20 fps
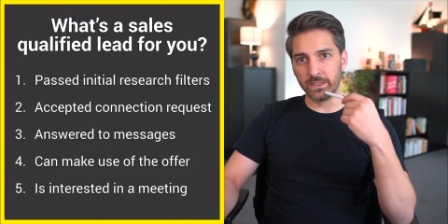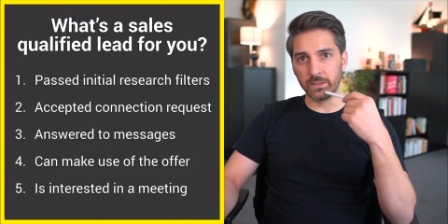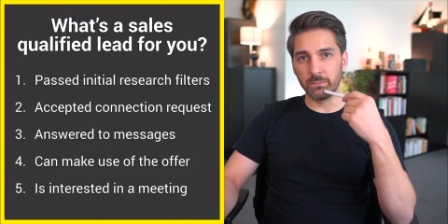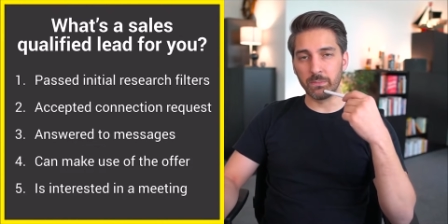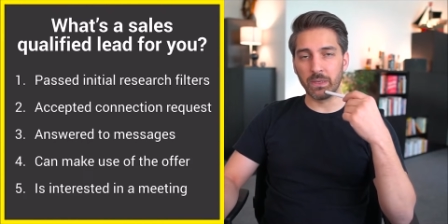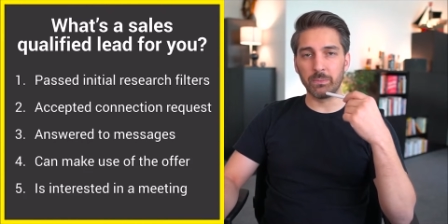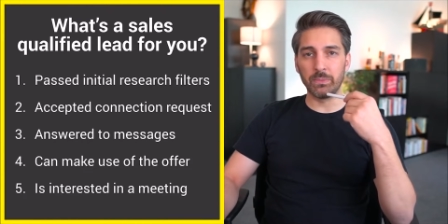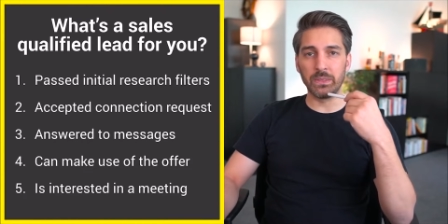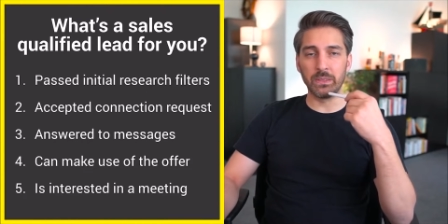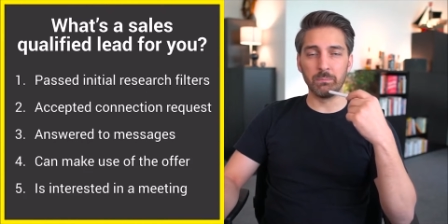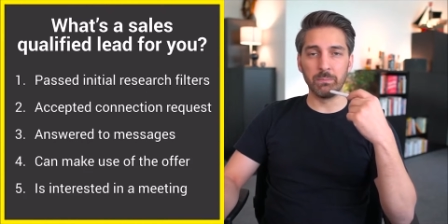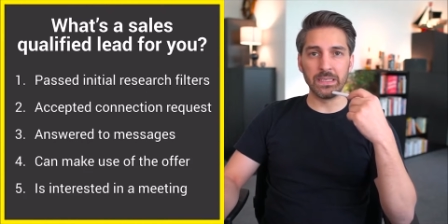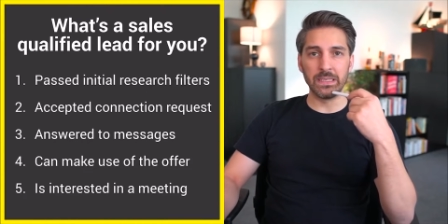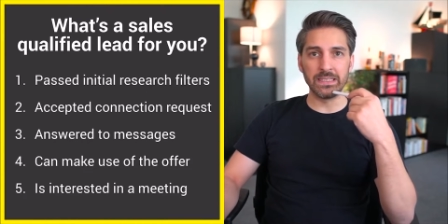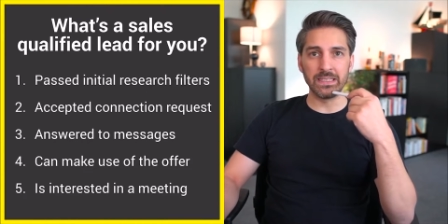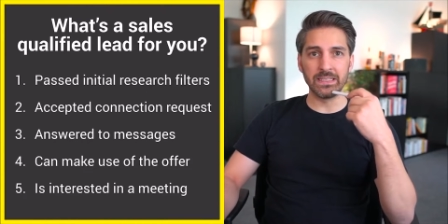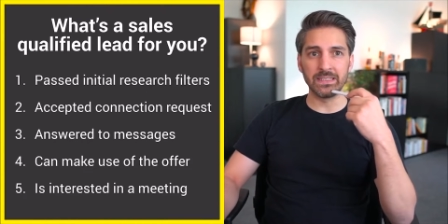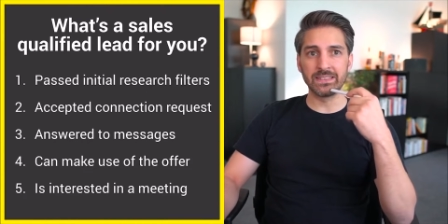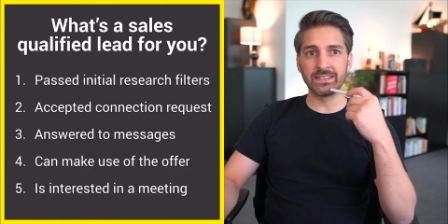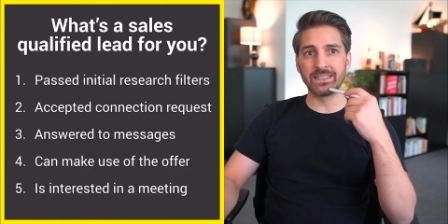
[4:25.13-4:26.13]
and maybe a
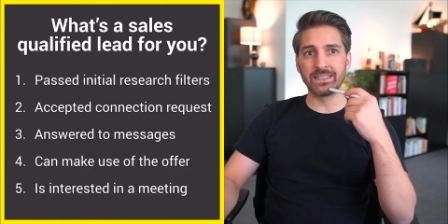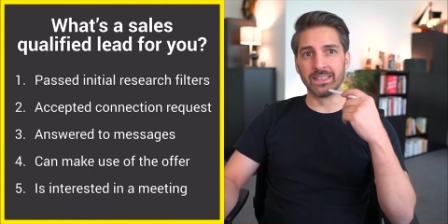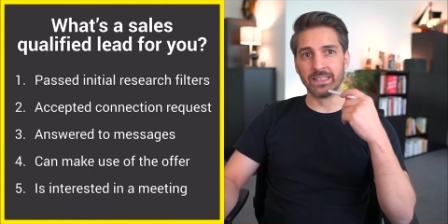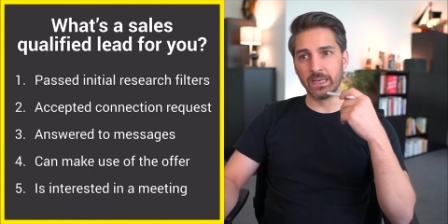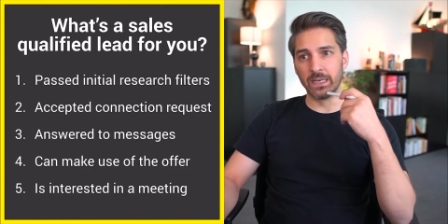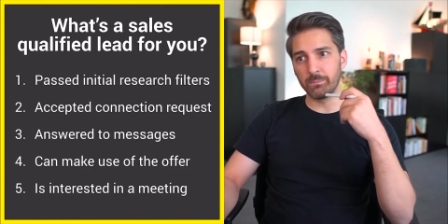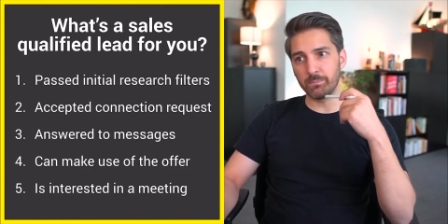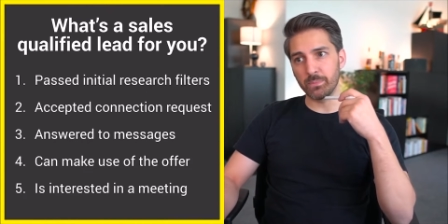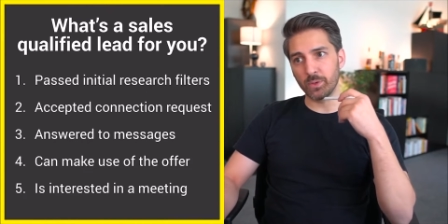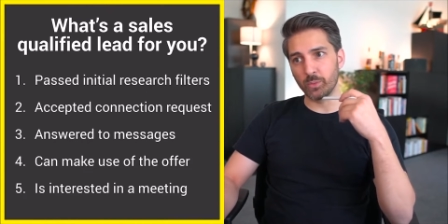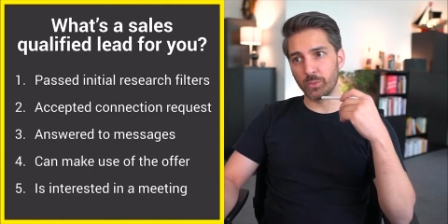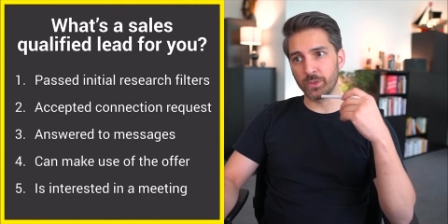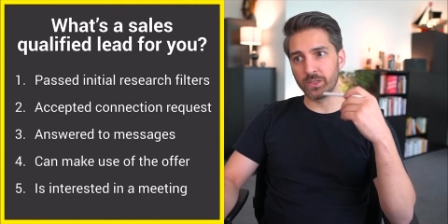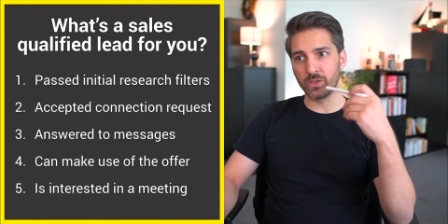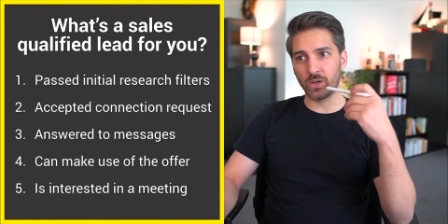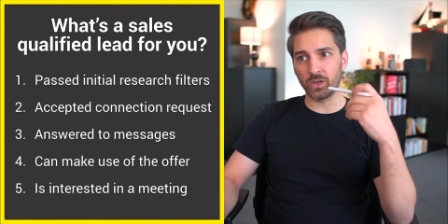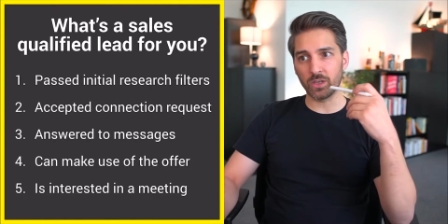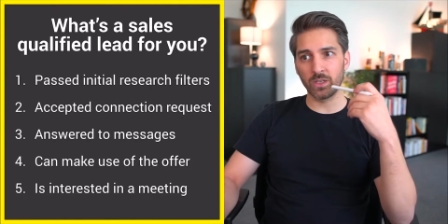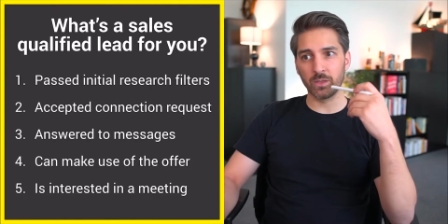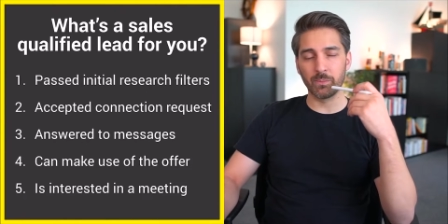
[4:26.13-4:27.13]
meeting is set up, or we're
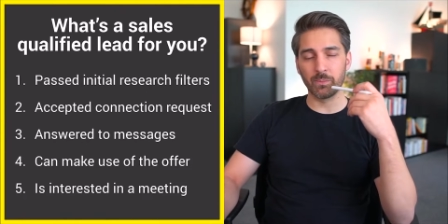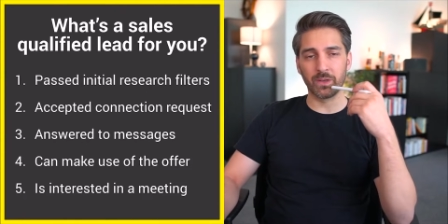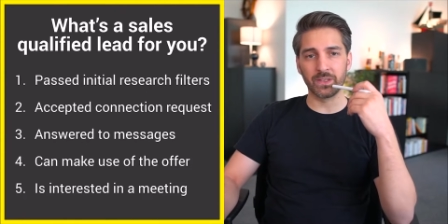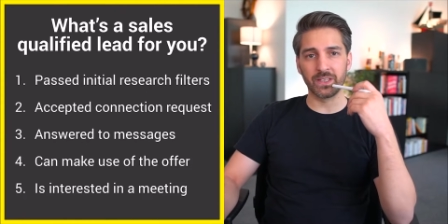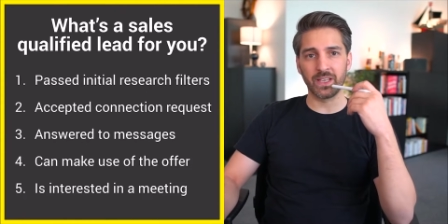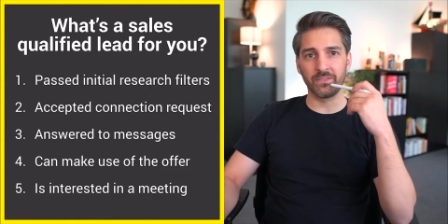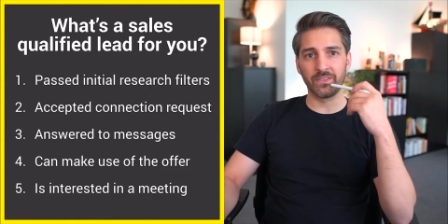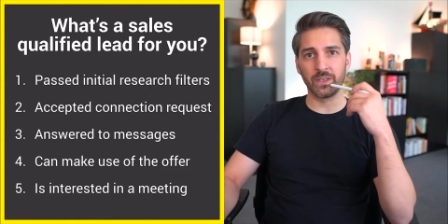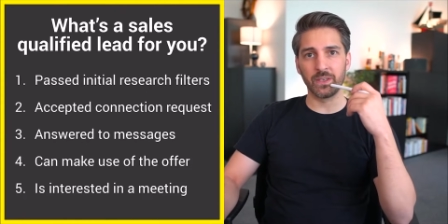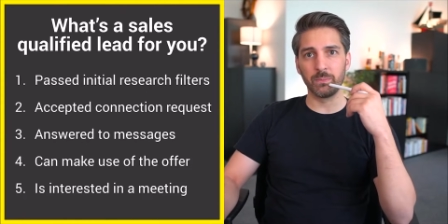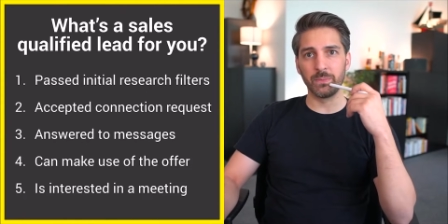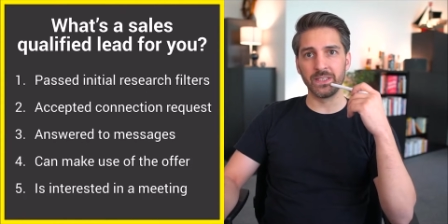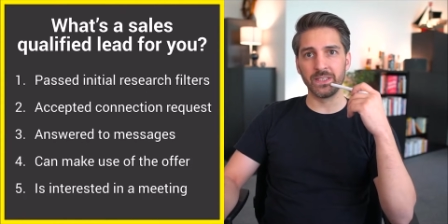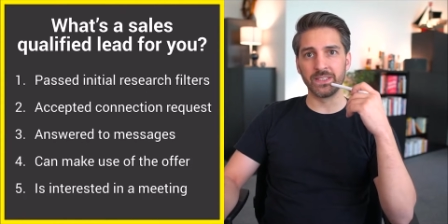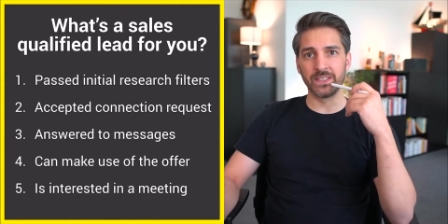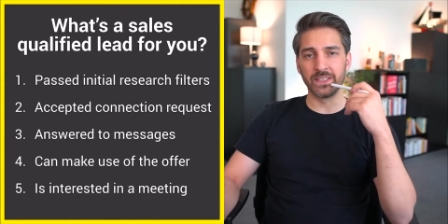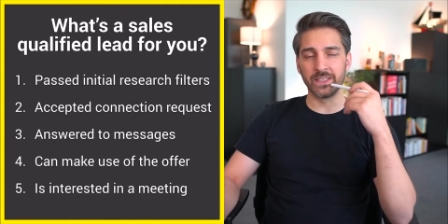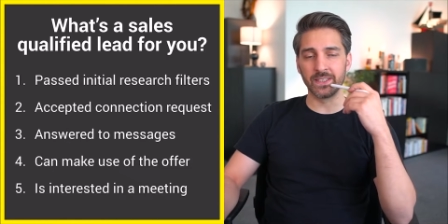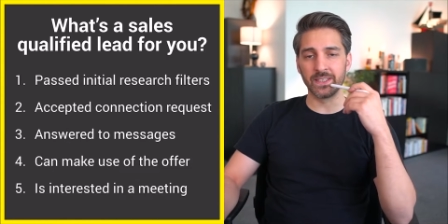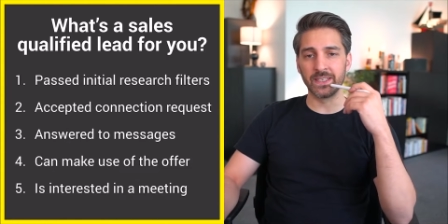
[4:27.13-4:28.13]
talking about having a
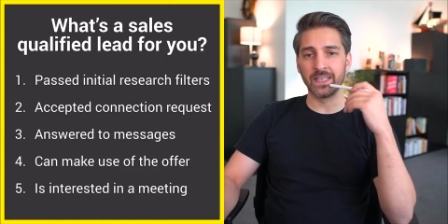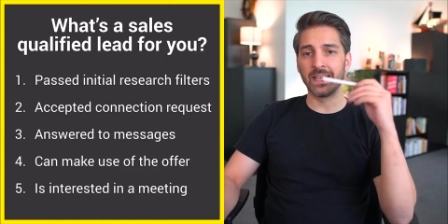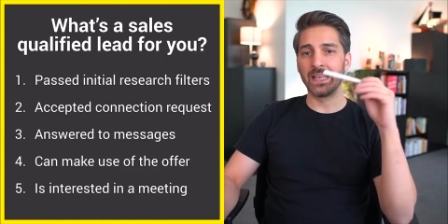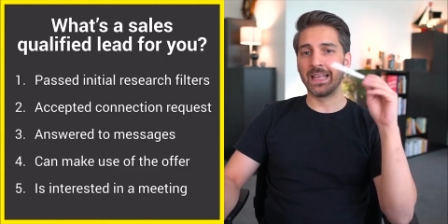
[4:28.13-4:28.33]
meeting,